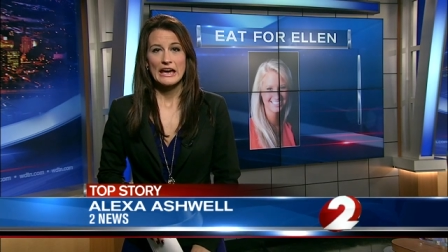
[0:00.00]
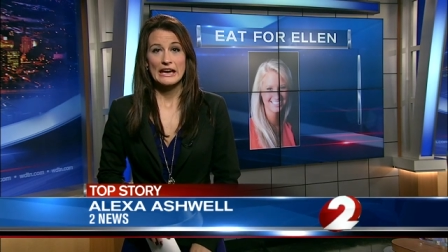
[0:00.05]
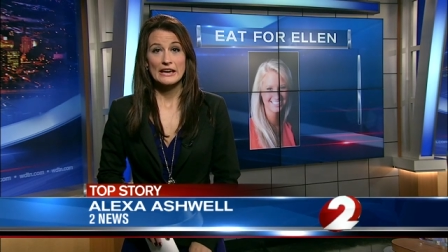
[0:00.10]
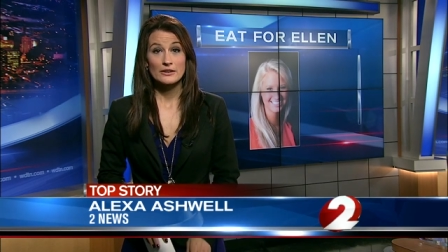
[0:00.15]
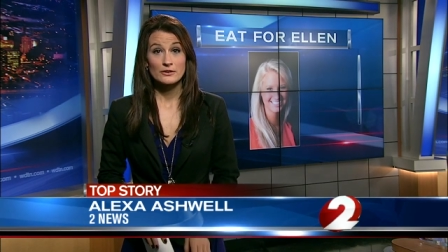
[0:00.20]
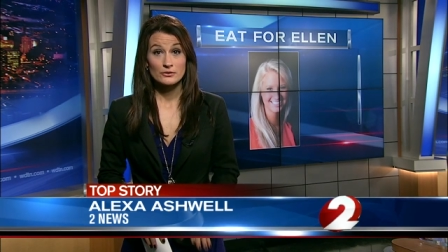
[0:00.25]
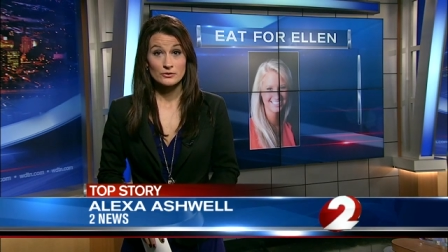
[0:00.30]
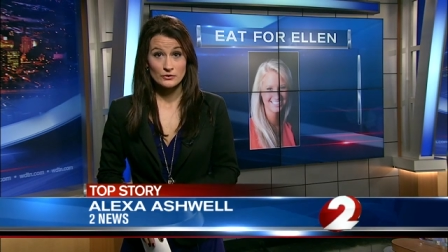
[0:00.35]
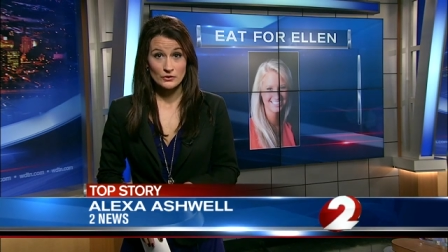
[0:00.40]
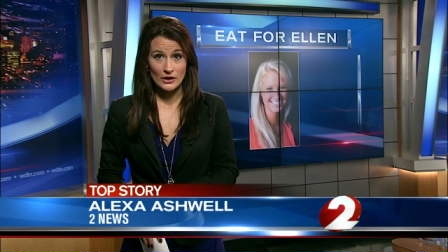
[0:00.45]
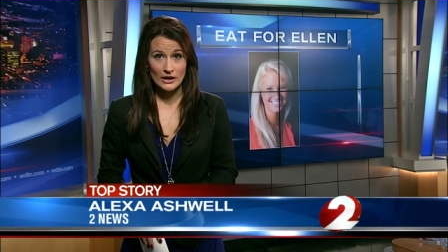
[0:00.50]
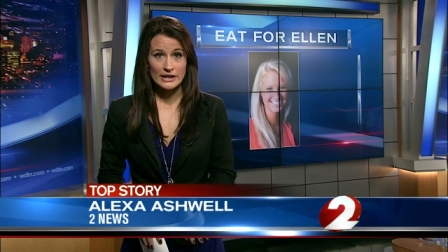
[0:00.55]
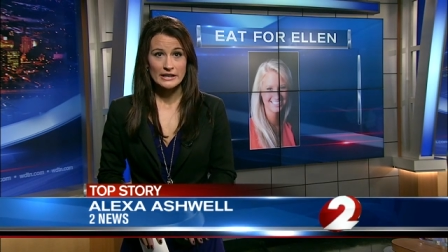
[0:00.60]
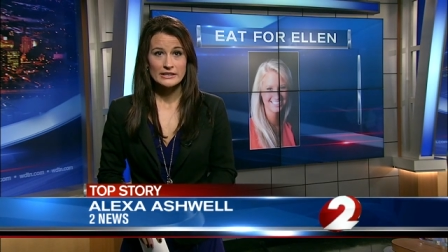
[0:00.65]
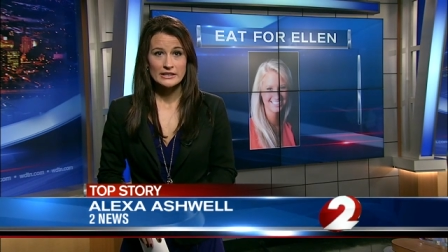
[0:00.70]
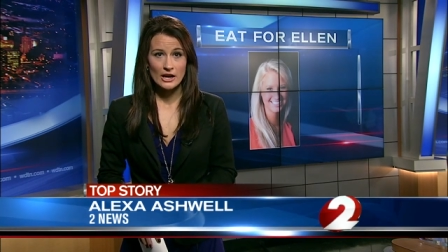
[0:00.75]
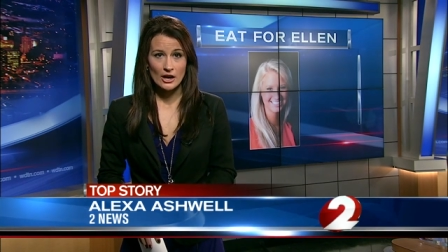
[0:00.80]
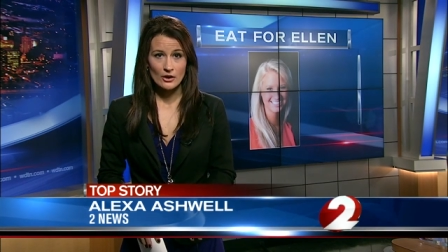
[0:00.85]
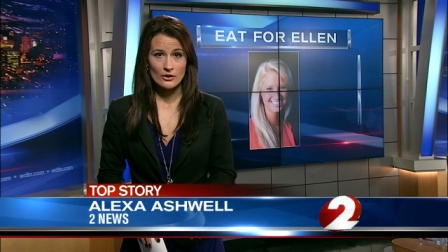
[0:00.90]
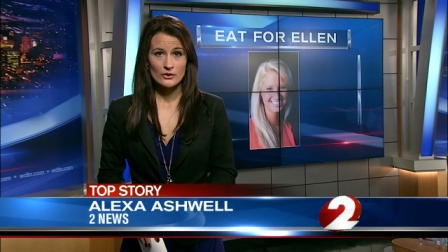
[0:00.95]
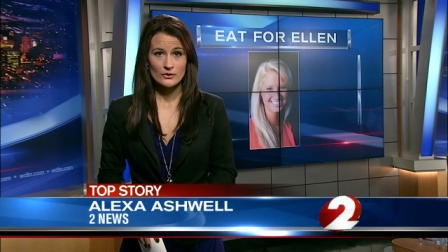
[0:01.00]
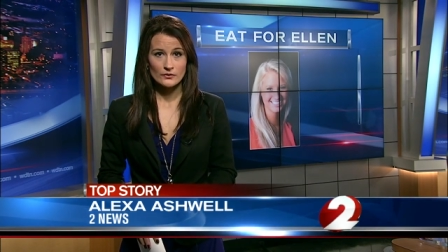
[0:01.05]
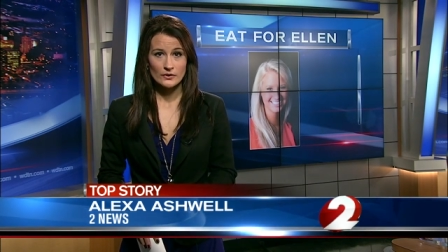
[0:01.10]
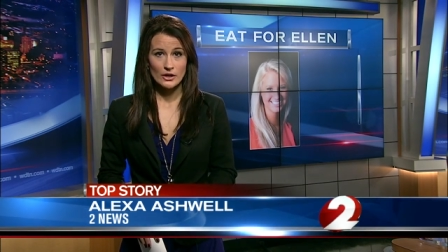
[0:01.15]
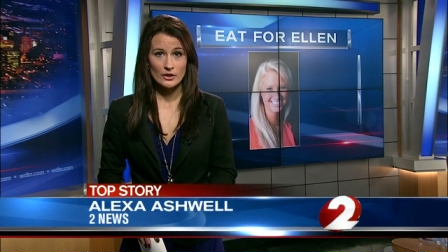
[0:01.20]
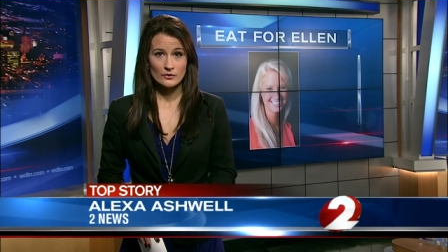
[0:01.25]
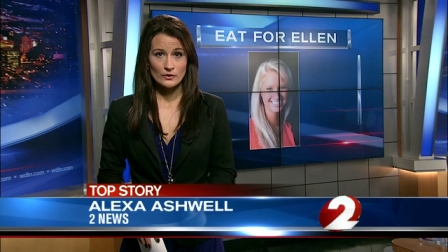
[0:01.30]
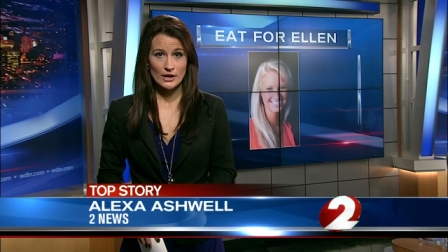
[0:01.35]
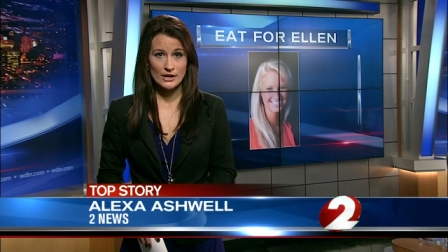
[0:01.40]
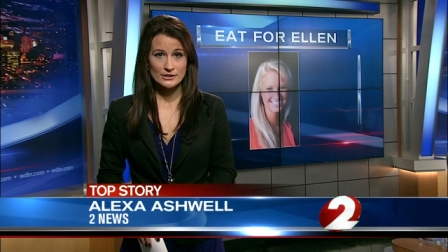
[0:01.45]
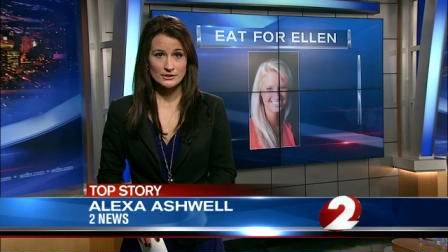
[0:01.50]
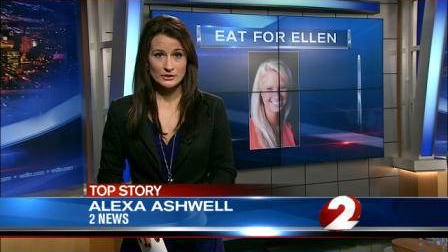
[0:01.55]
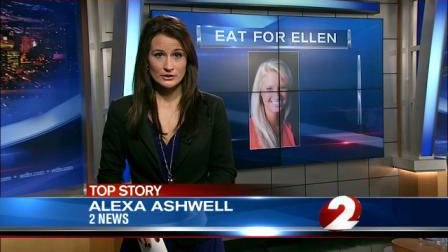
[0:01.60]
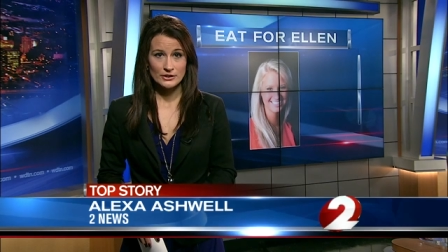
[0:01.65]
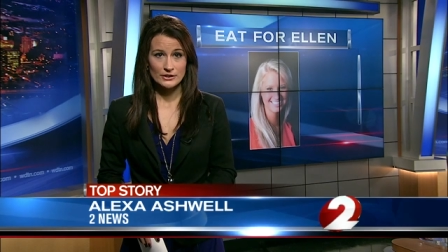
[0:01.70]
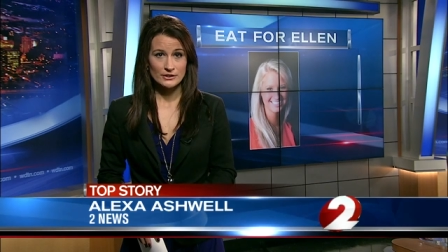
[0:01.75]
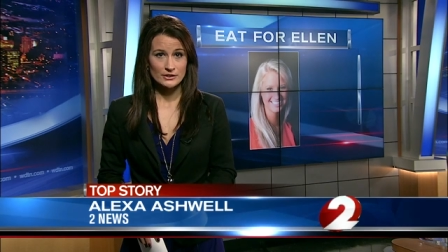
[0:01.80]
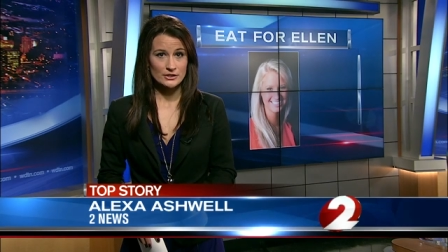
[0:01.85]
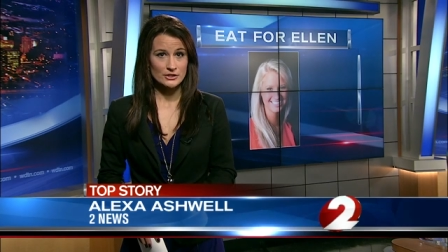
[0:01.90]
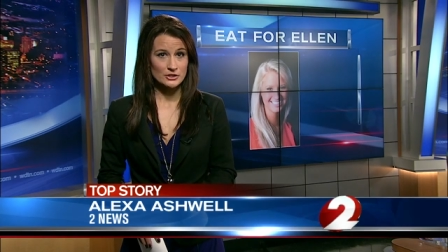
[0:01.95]
And right now, the fundraiser
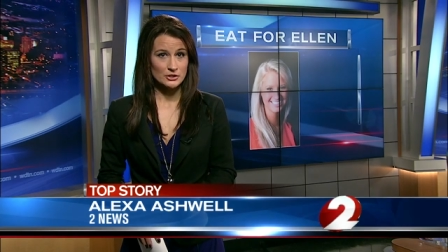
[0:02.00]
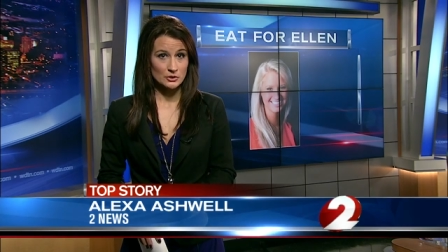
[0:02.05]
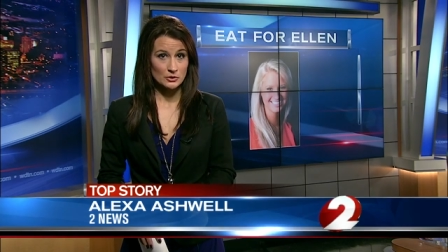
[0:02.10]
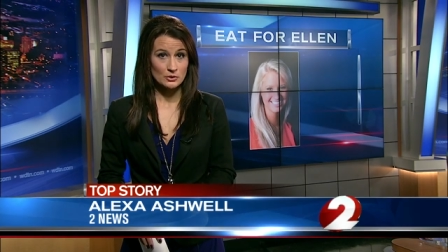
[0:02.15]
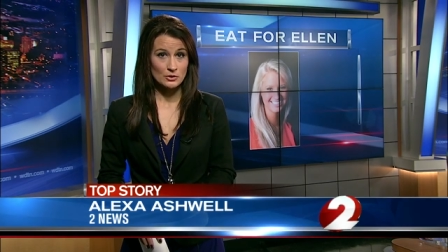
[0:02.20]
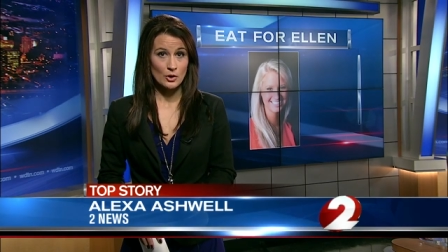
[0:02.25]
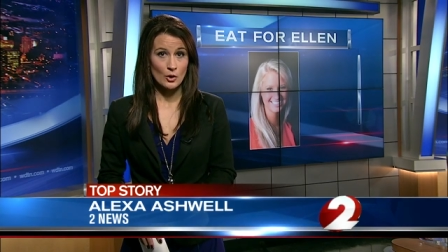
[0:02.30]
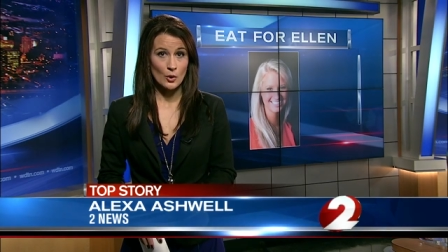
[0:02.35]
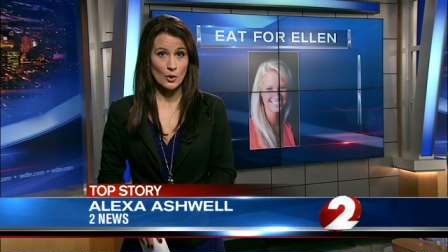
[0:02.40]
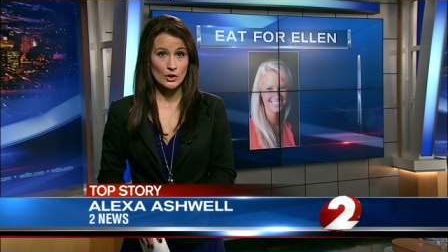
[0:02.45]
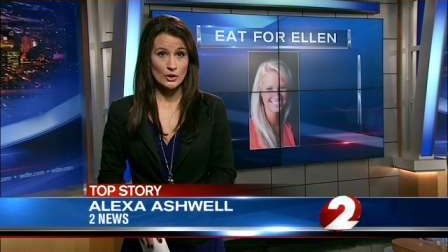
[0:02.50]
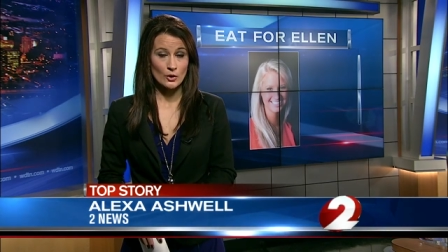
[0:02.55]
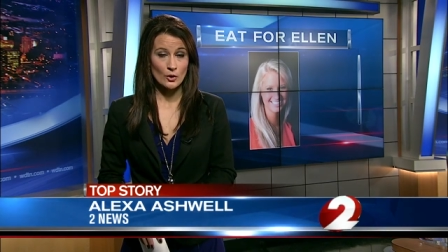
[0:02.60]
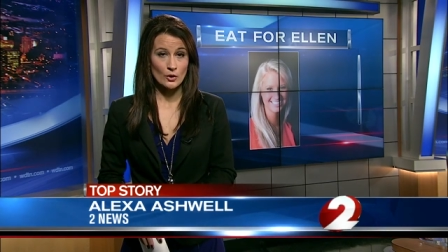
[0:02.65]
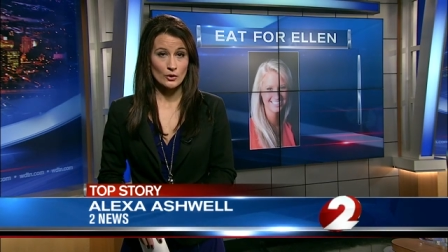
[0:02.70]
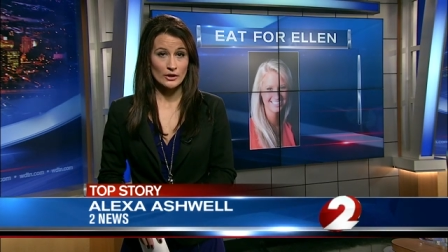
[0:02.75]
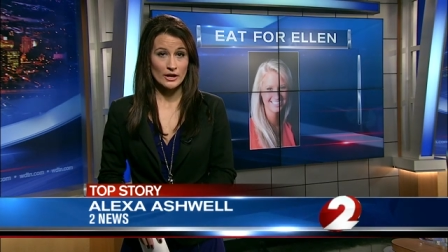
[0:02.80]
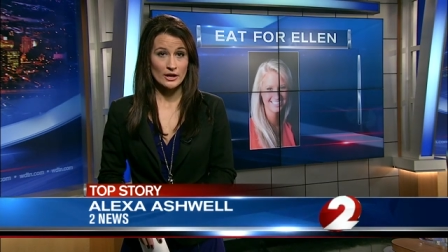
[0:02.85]
is still going on